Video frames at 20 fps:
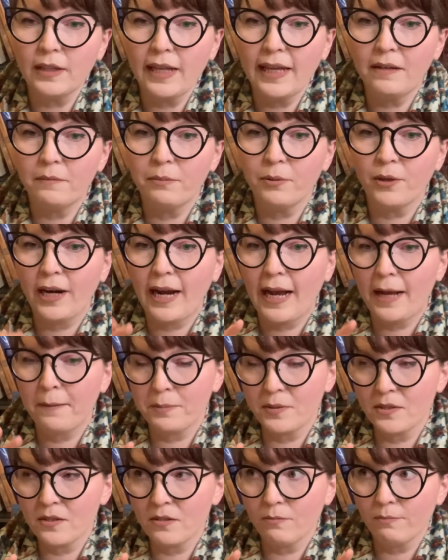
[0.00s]
and
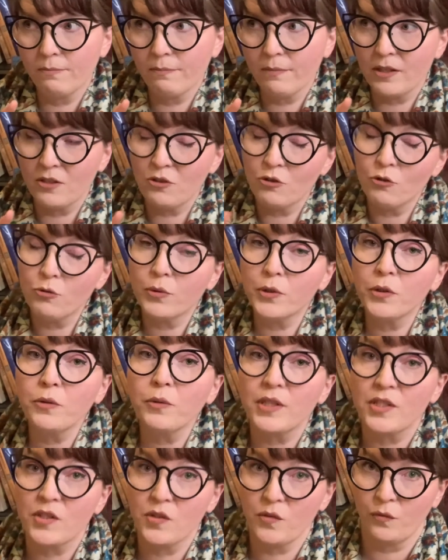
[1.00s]
perhaps the
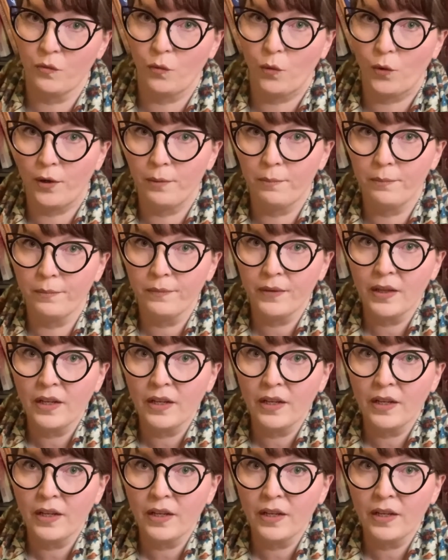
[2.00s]
truest form